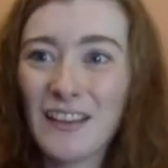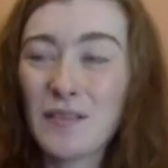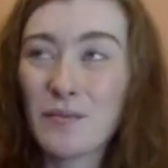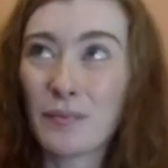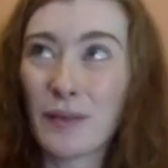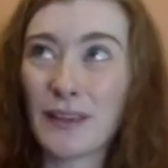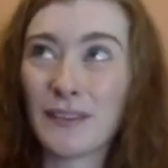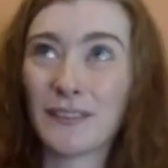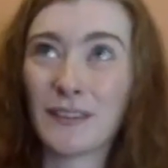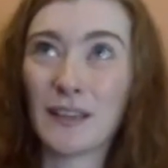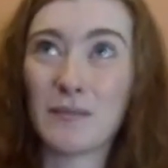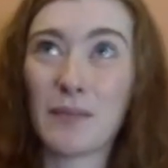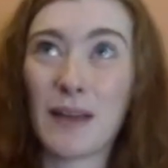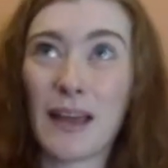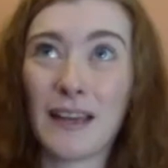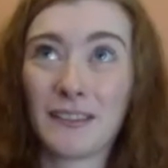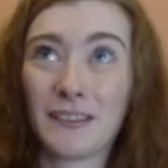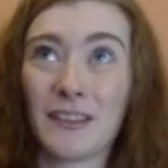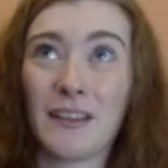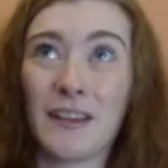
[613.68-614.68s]
basically
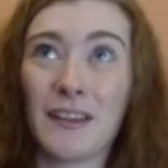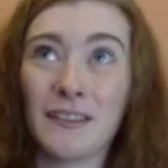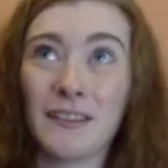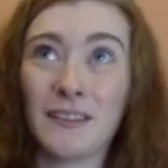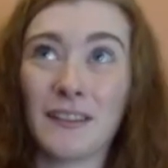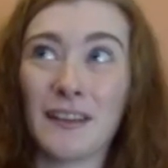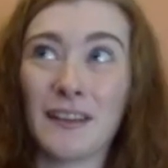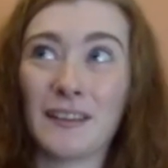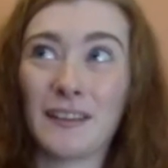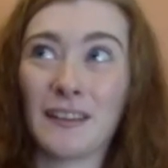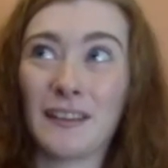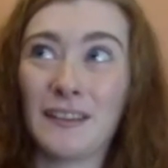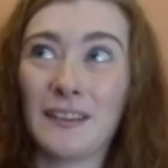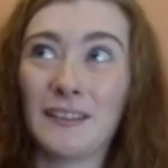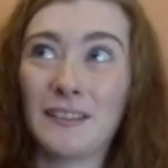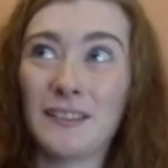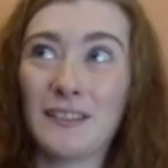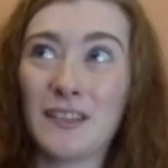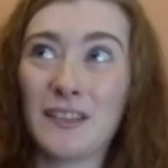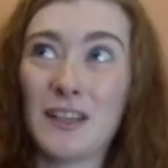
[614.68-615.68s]
passion is like
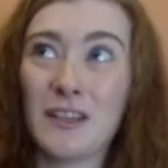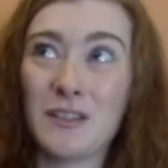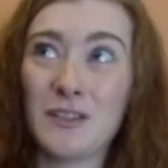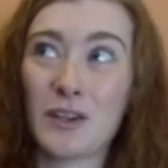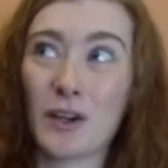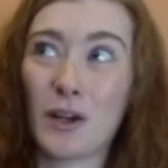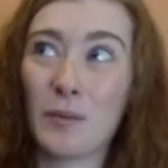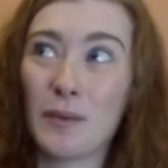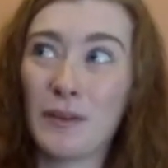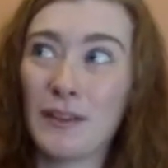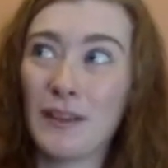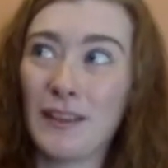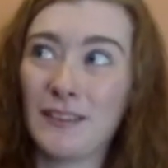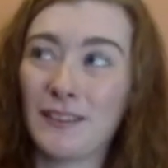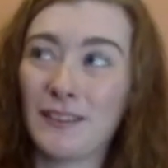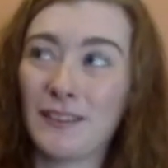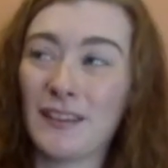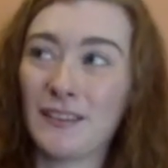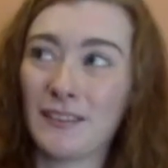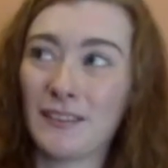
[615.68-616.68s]
in German they
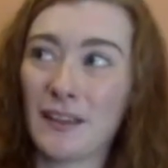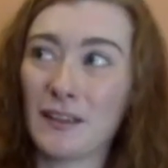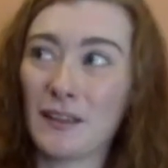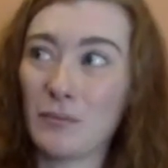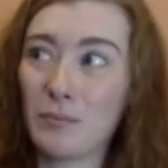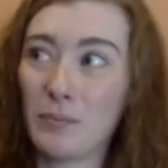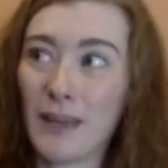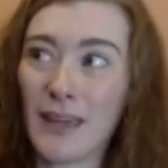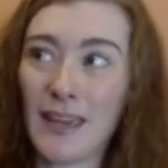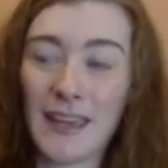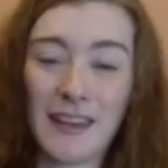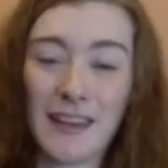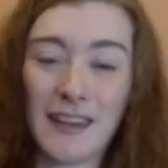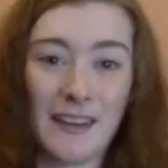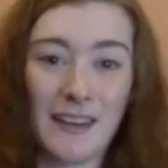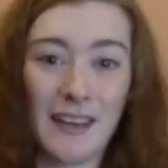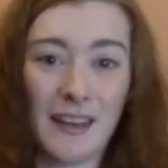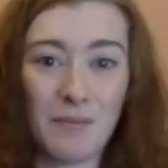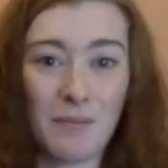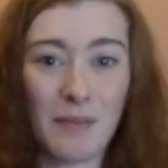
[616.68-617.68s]
say it's like
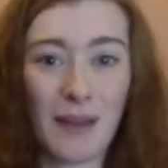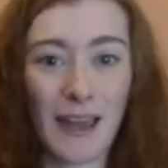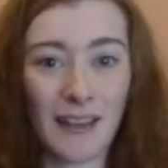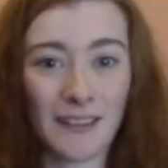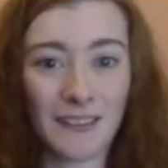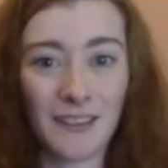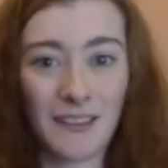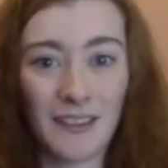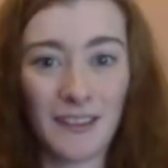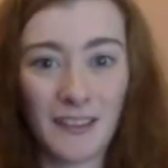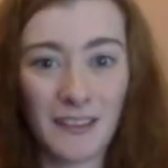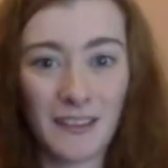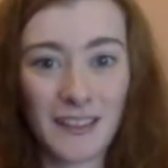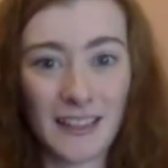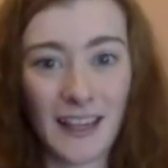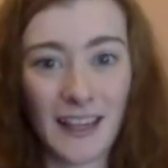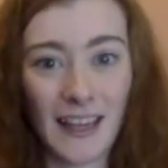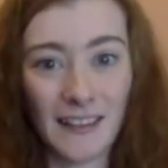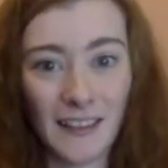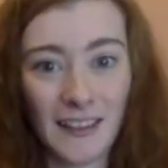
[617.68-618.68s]
pain and passion
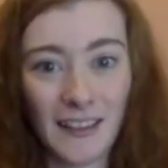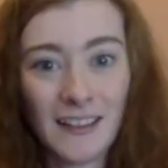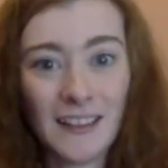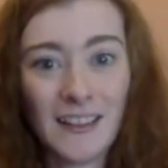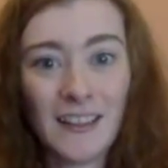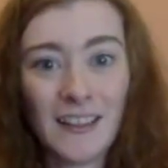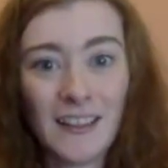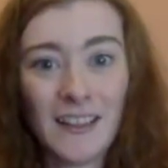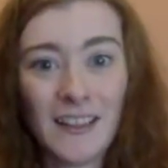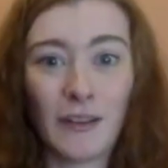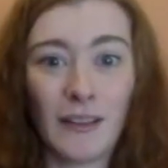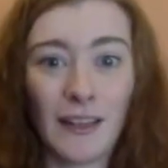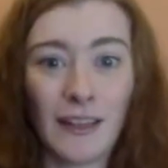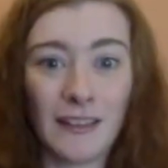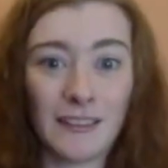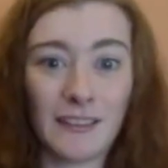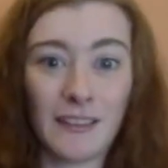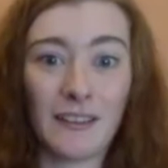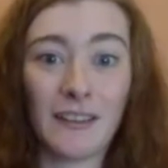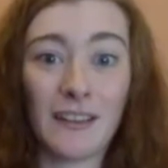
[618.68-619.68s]
together, but
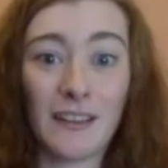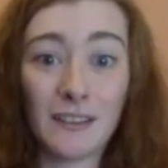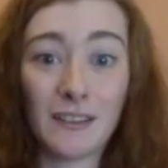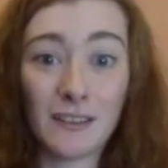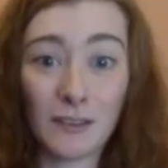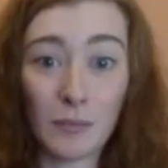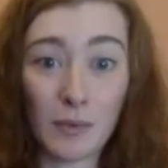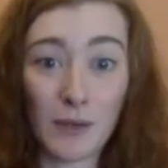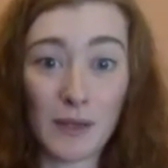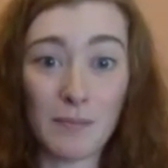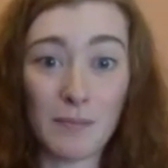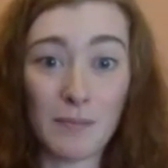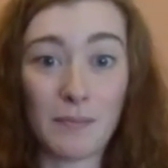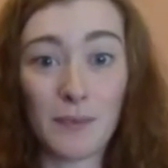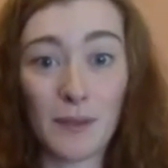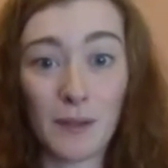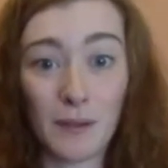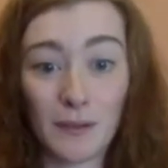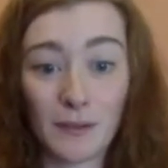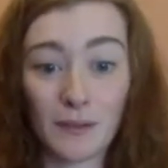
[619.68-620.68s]
like there be
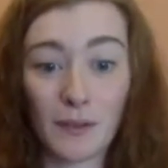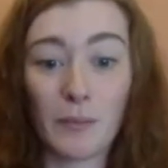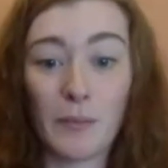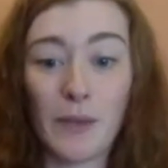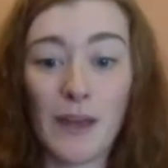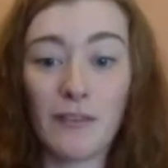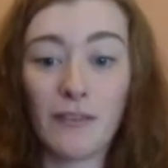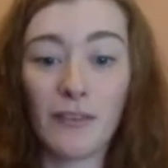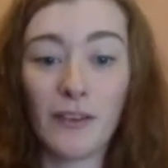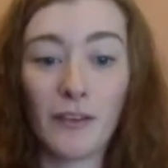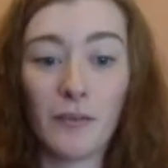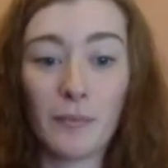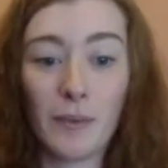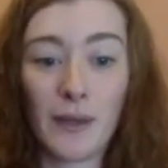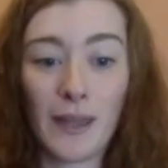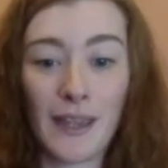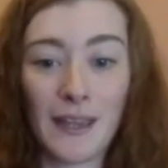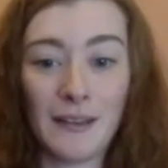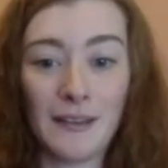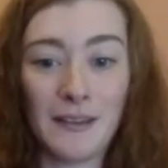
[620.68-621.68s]
some level of
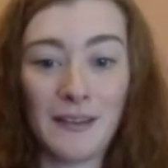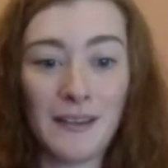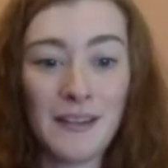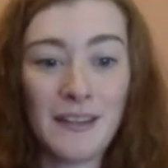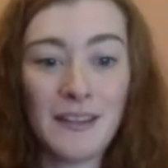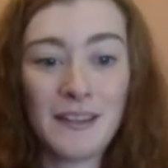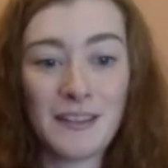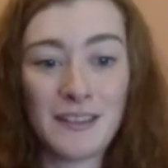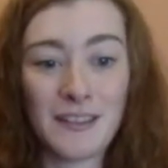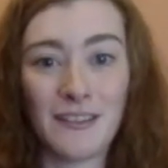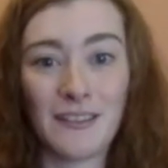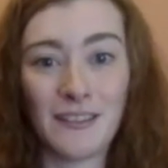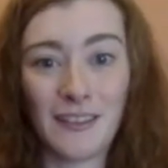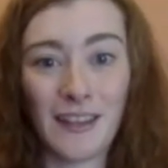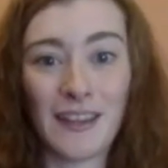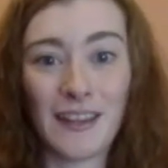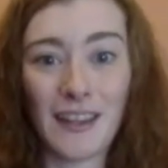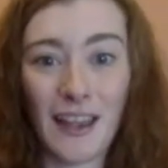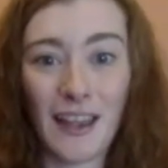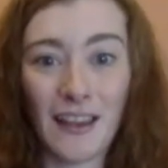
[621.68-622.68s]
pain to
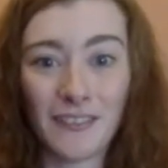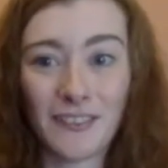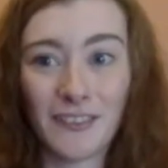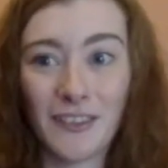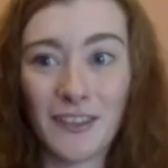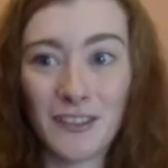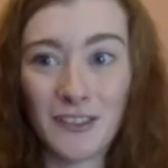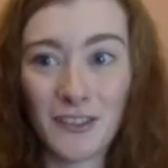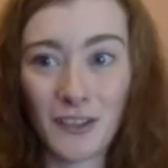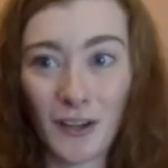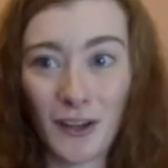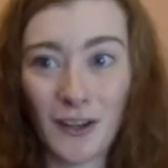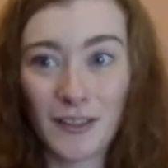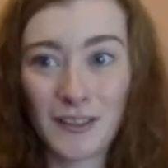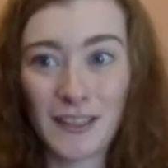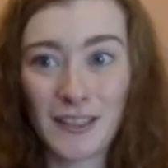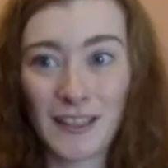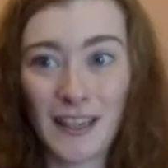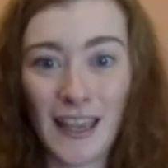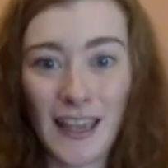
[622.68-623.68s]
that you have to endure
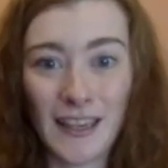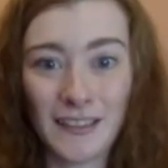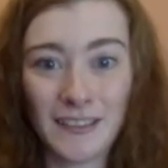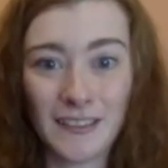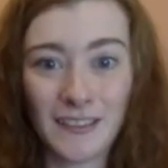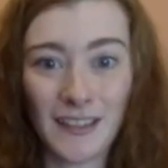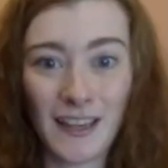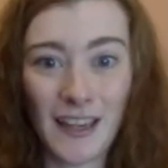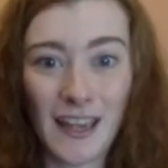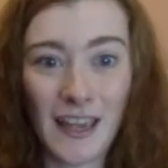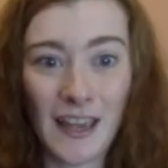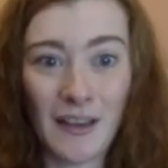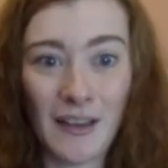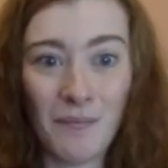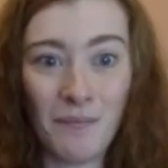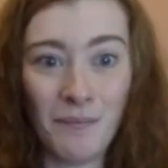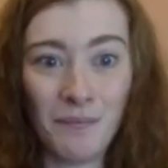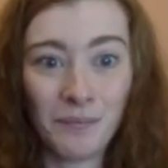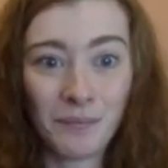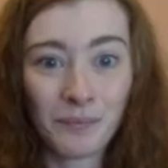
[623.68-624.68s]
to get
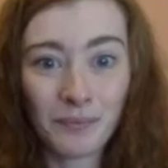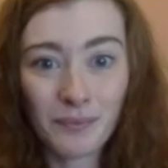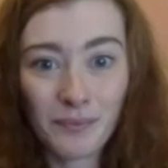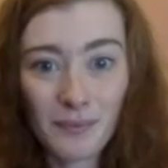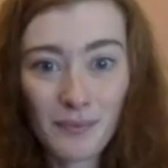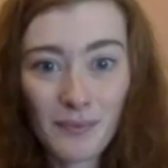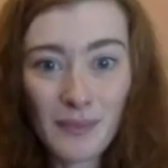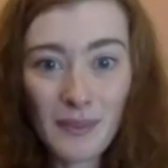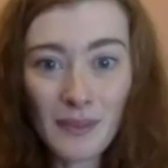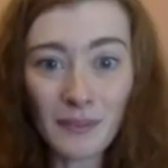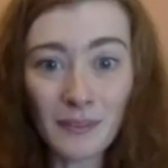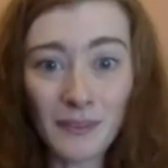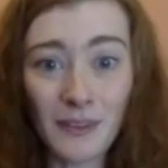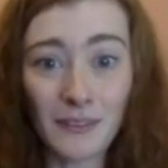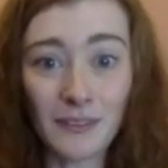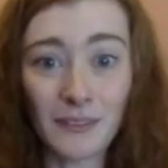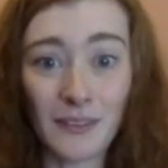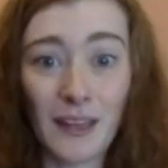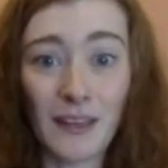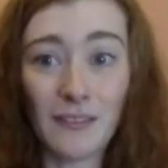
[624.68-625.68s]

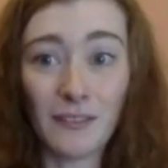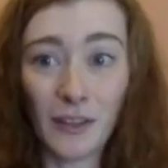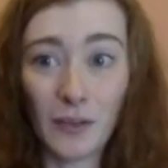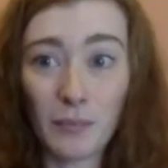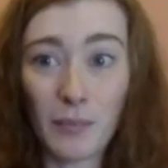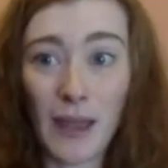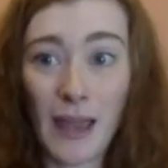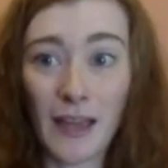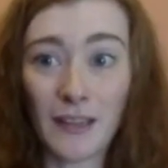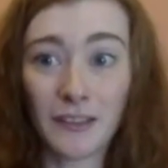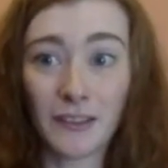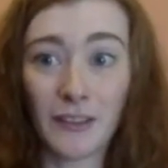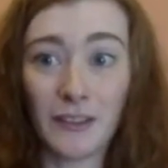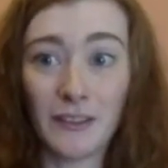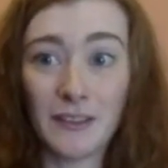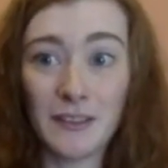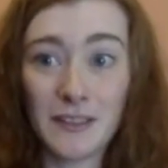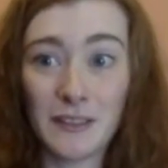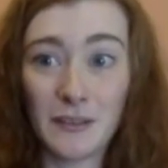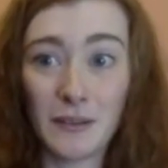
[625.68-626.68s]
this level of
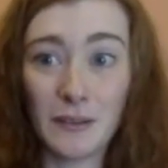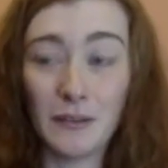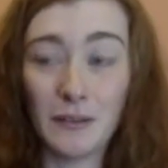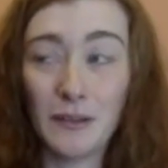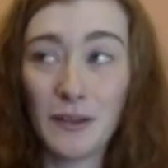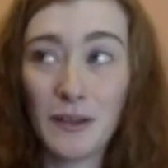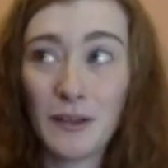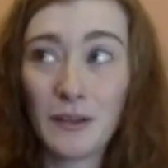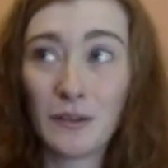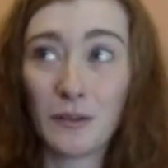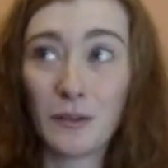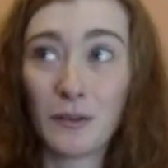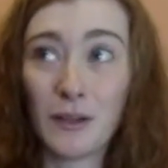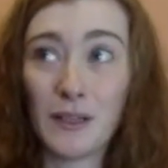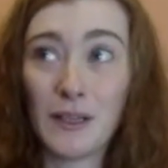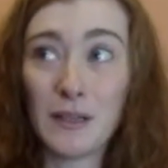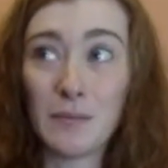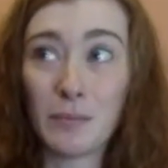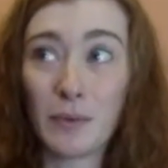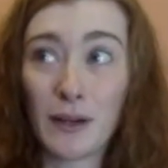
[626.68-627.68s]
passion to
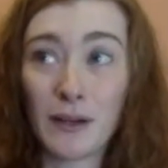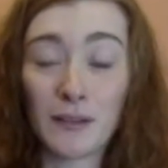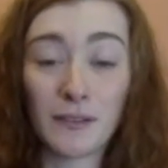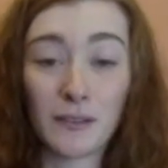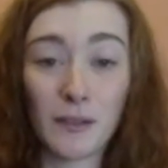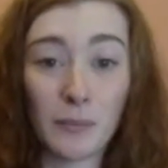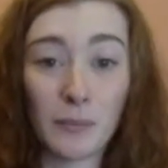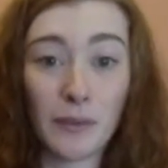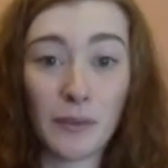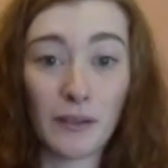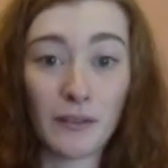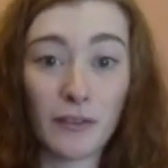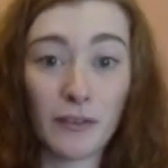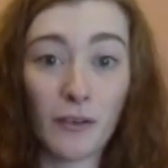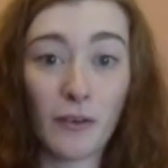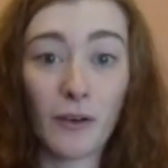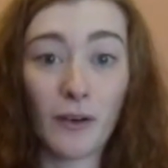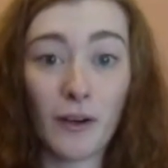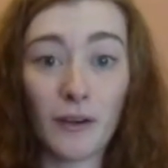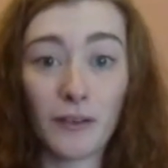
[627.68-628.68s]
really bring something
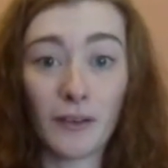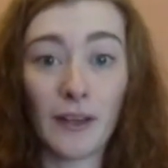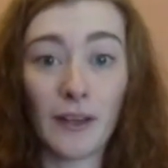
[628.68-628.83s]
forward.